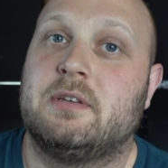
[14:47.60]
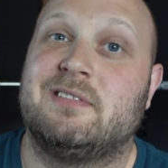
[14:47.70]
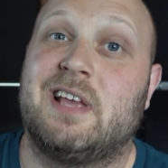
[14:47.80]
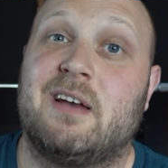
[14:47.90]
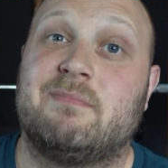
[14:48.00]

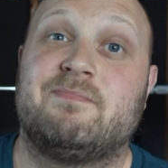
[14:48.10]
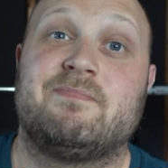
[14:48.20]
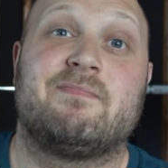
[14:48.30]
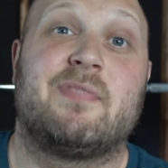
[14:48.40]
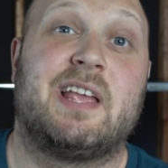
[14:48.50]
yeah,
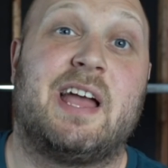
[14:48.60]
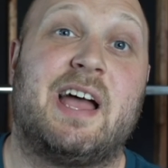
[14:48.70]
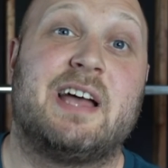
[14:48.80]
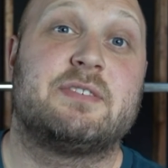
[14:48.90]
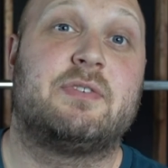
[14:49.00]

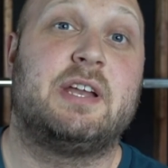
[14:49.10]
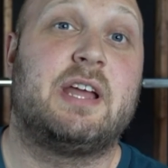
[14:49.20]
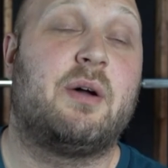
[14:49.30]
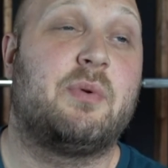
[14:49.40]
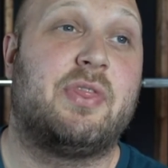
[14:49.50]
as of right
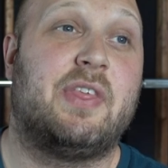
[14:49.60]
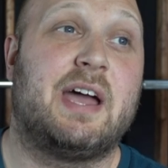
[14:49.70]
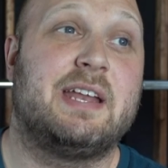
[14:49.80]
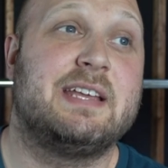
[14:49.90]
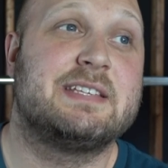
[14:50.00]
now,
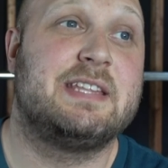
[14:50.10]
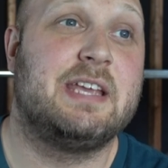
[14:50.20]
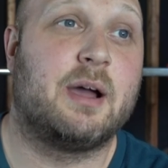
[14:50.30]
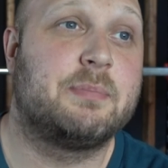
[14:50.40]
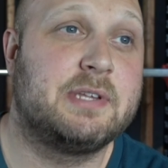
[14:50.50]
that is
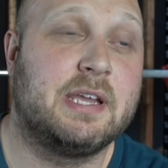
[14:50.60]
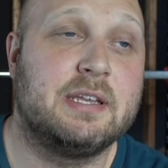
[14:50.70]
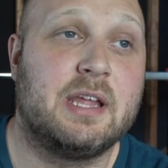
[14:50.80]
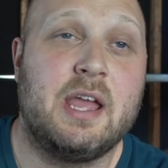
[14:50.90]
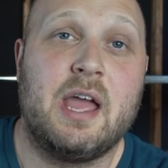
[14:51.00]
the
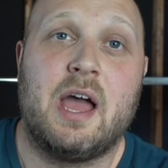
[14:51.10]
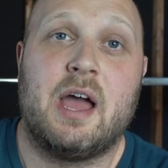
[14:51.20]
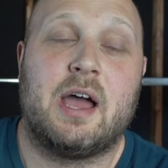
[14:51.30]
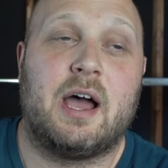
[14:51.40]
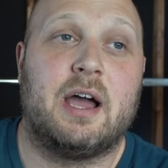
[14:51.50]
update.
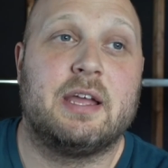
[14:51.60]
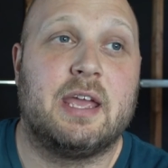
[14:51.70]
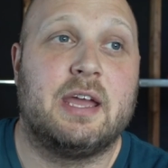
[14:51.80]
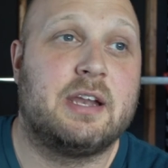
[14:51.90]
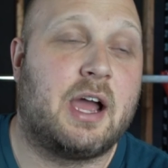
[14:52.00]

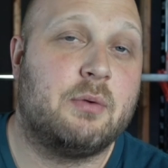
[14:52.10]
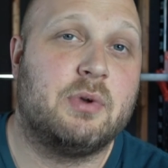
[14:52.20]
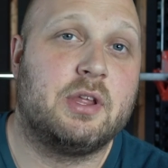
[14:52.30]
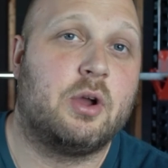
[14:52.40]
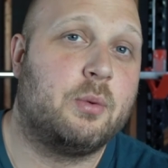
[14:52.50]
Again, I
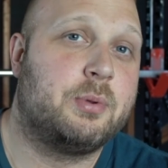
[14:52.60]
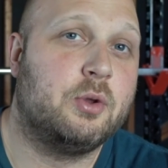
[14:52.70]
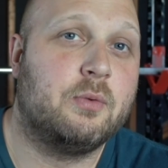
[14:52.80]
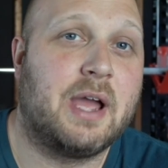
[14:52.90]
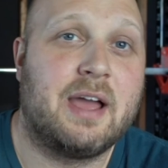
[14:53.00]
really hope
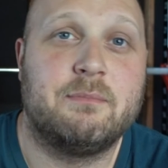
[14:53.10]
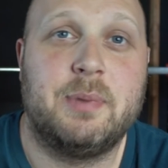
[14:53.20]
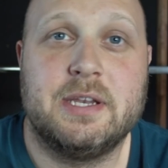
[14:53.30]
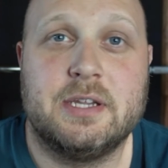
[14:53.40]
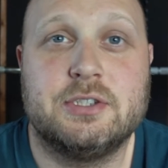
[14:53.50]
you have
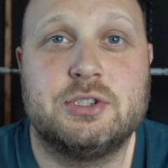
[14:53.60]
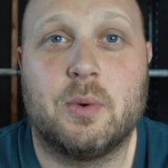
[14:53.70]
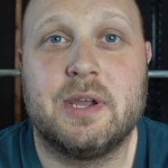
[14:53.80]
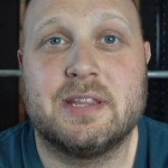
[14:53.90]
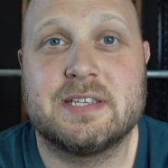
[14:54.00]
been
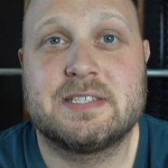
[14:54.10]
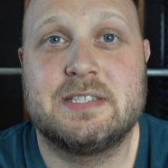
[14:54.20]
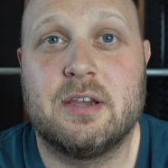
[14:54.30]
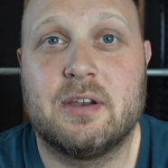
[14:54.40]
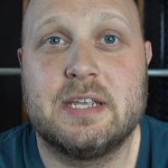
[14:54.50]
enjoying this
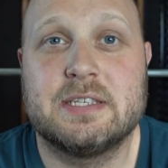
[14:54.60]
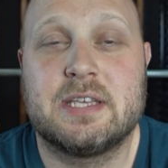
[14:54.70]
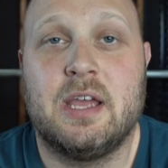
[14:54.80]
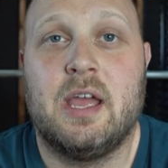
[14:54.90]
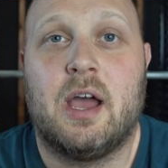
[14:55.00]

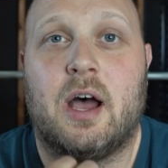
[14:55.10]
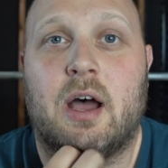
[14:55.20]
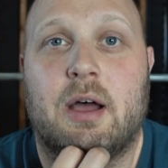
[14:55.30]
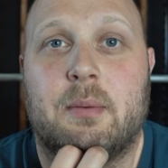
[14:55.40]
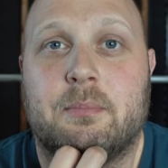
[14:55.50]
series.
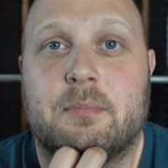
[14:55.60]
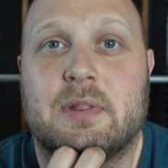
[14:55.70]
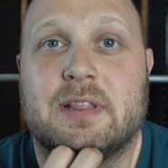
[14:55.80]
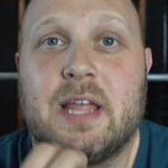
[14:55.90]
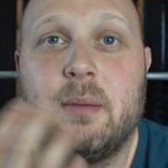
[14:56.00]

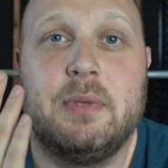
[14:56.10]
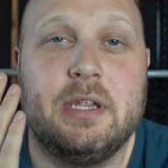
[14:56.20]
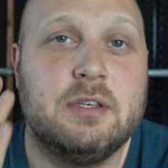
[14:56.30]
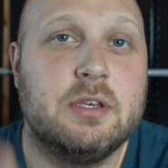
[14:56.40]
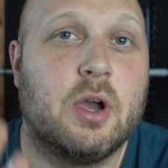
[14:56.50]
Let
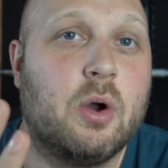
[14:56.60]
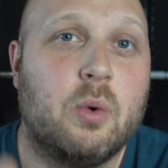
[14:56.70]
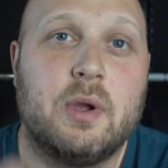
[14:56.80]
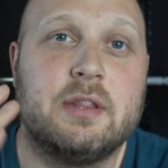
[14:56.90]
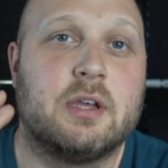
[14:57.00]
me
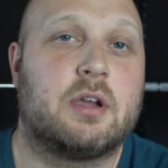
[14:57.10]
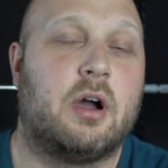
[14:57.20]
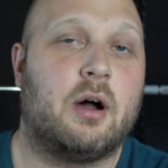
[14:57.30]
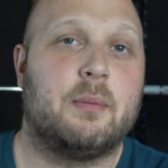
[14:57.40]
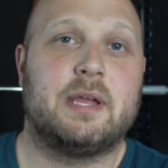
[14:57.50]
know in the
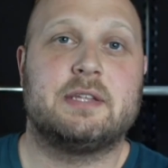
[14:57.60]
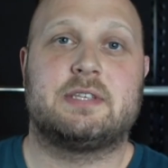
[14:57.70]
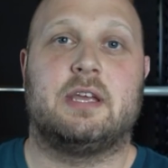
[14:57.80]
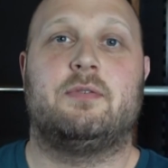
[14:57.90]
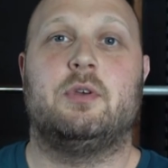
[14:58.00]

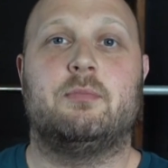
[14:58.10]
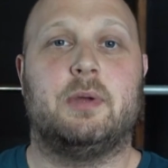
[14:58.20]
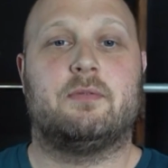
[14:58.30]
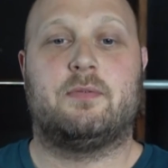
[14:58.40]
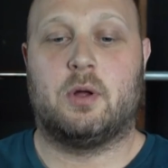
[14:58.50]
comments if you've
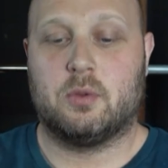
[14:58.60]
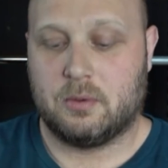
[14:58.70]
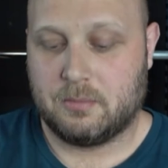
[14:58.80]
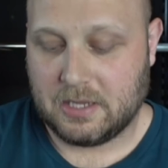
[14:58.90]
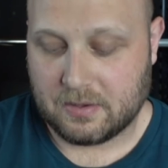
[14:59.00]
been
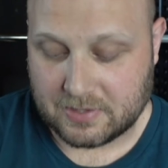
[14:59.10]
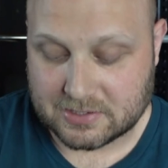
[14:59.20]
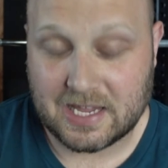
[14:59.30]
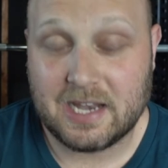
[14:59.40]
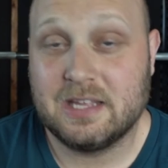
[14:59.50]
following me, if
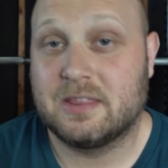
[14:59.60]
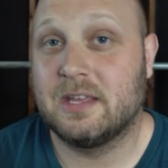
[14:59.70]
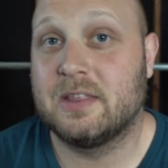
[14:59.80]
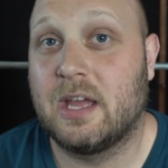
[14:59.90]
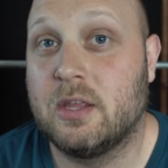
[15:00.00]
there's
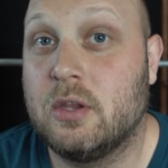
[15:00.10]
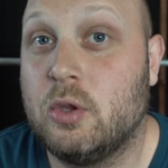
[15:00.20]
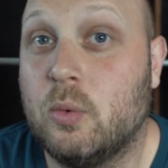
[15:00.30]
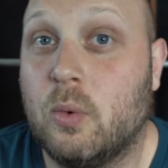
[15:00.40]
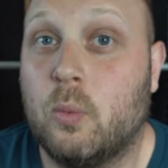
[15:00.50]
anything that
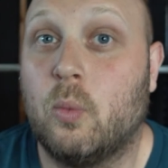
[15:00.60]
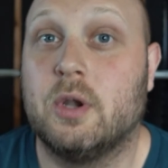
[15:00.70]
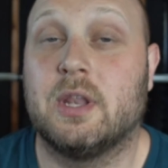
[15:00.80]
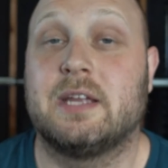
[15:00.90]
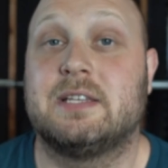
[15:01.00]
you
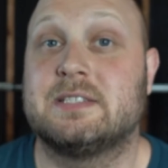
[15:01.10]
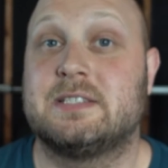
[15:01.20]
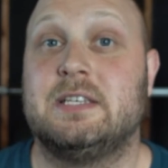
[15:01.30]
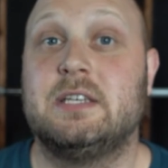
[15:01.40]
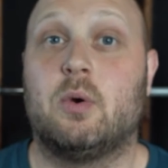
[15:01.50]
would like to
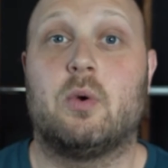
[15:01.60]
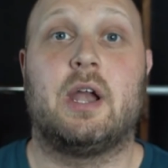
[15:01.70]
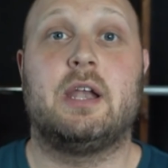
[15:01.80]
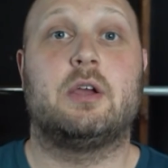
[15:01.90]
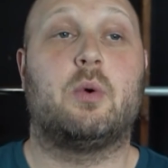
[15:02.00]
see or any